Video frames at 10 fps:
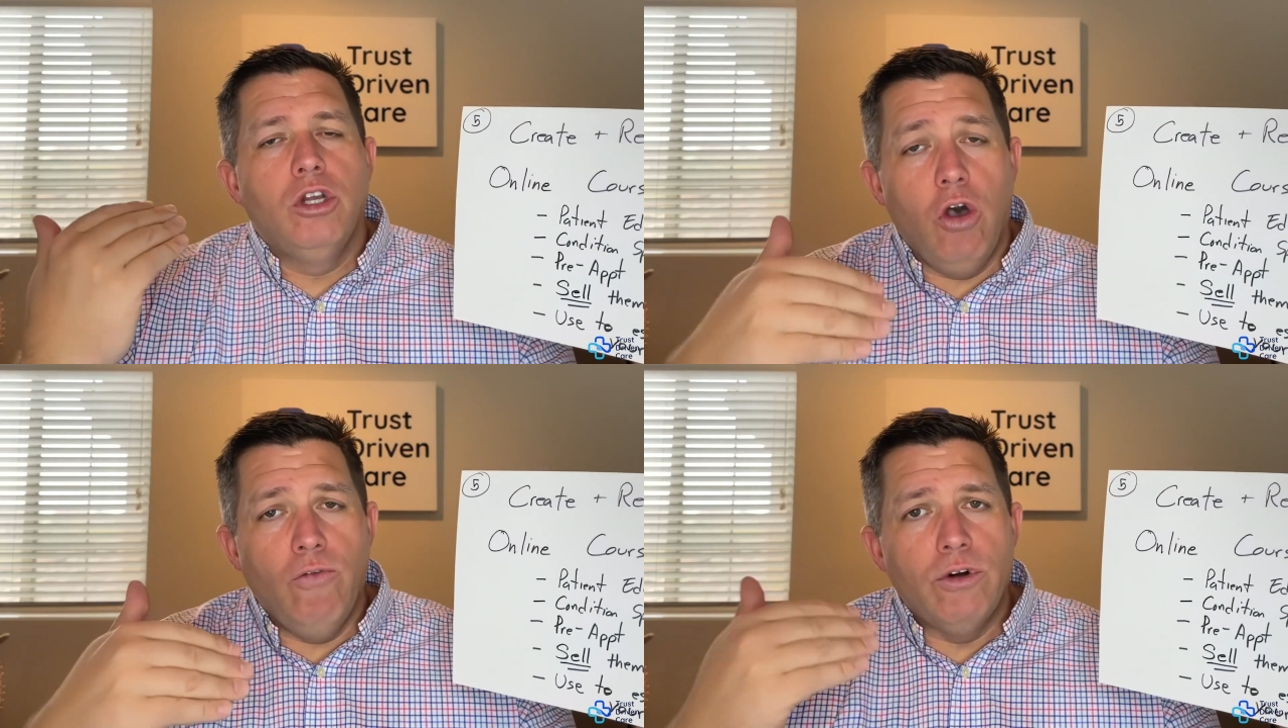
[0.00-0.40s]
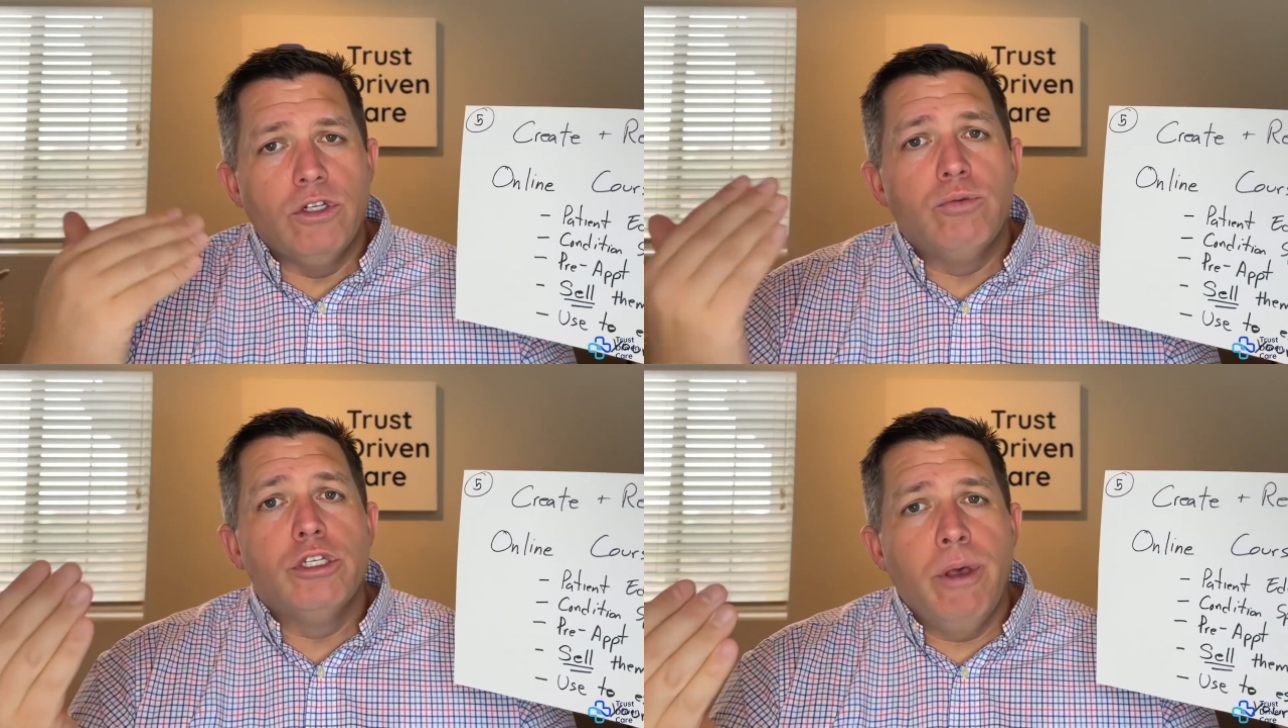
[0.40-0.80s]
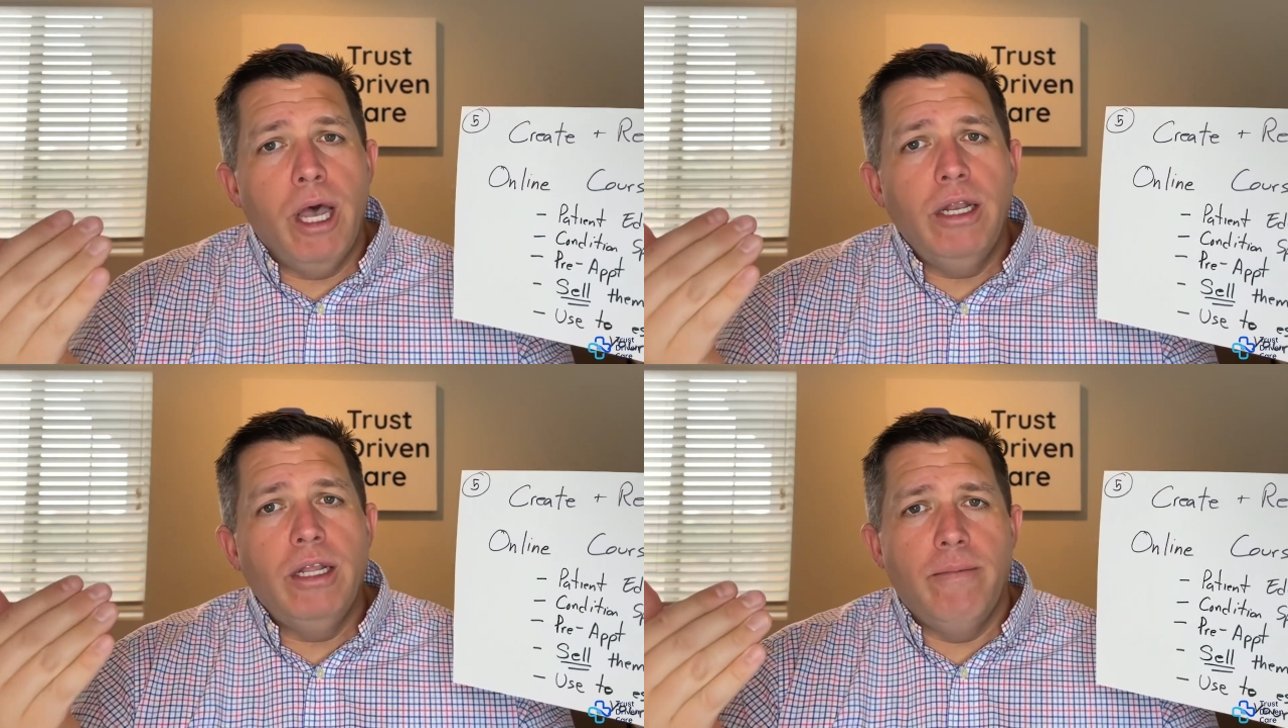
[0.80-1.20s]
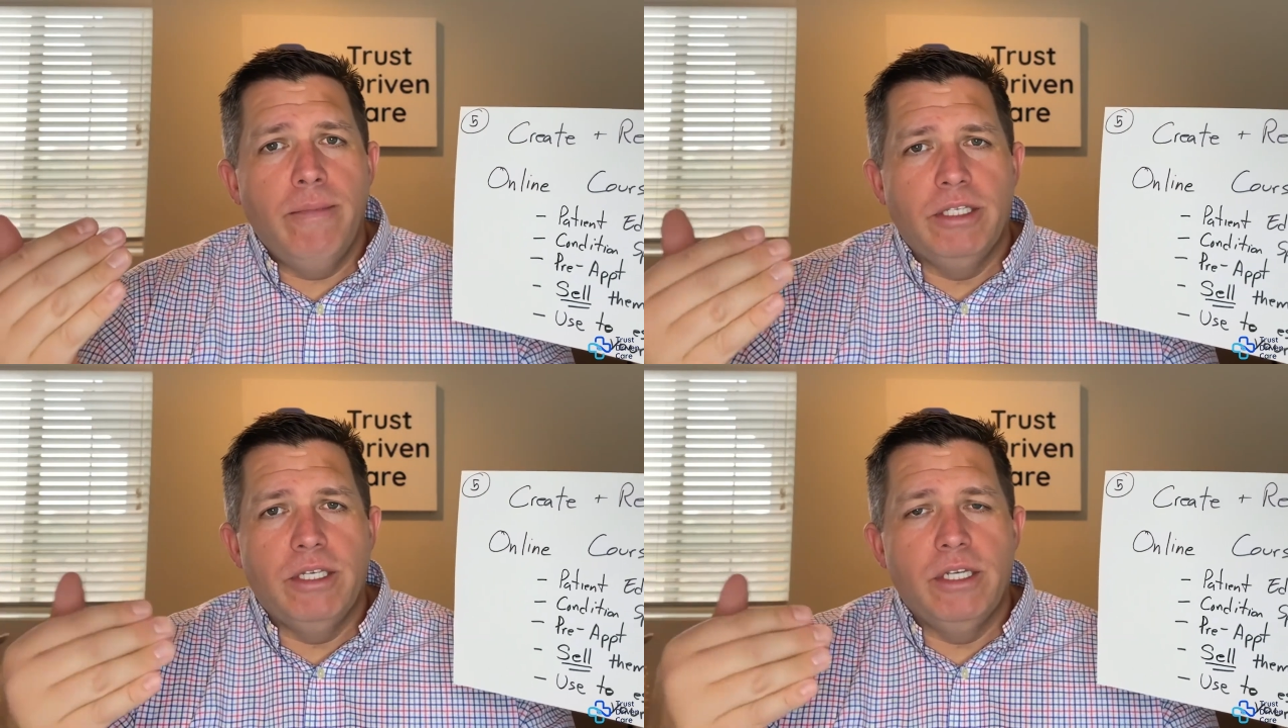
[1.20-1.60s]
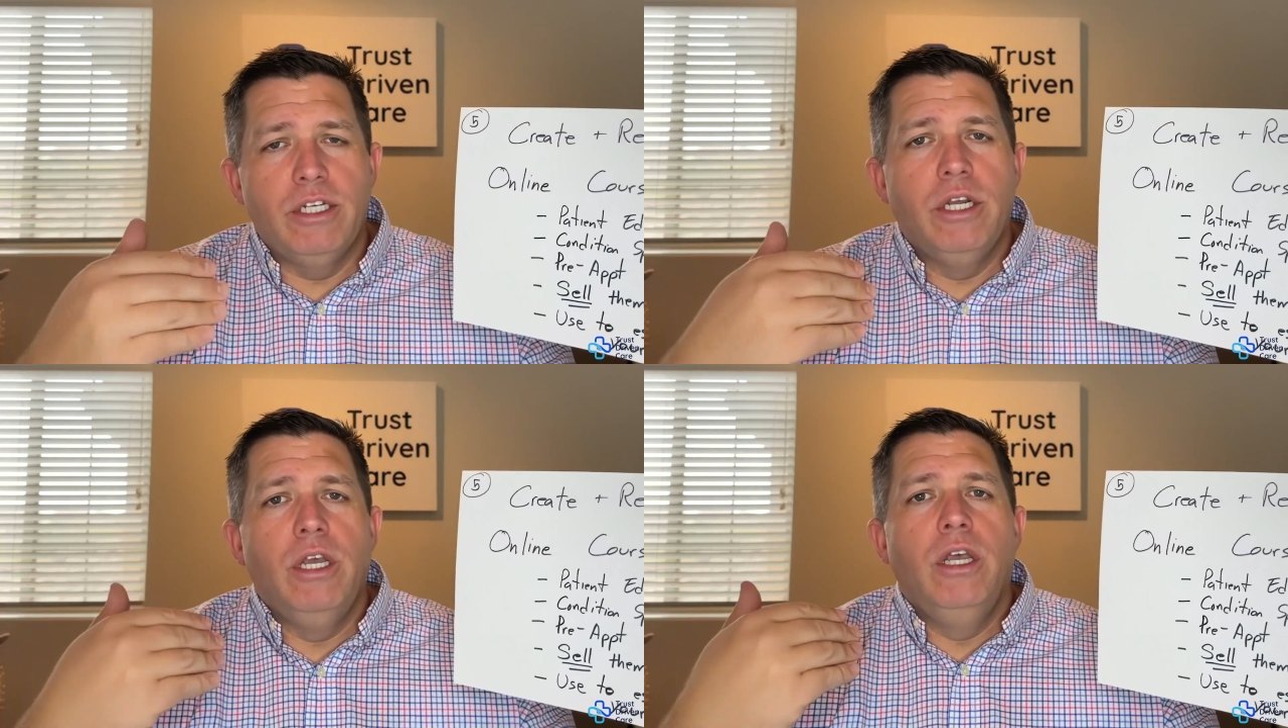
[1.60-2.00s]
Golfers respond to that message.